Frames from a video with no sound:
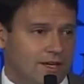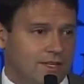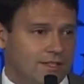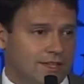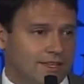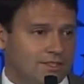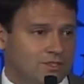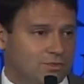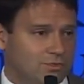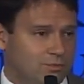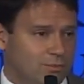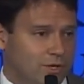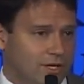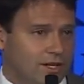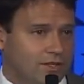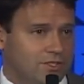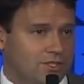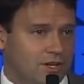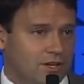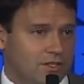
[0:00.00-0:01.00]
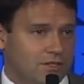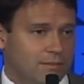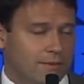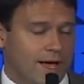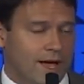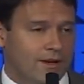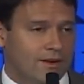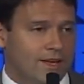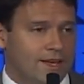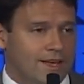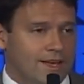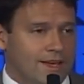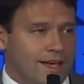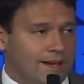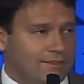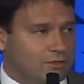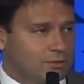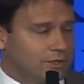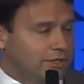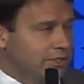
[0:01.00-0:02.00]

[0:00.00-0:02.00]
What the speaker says: and that's what I'll talk about after